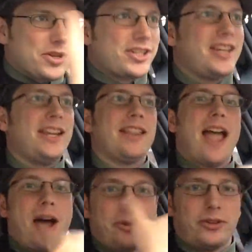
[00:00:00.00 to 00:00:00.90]
seeing the
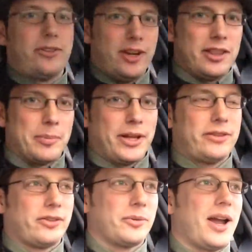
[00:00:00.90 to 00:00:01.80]
house and seeing the
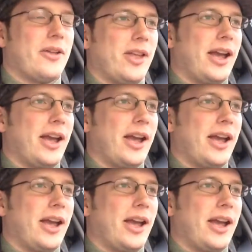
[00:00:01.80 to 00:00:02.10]
places around the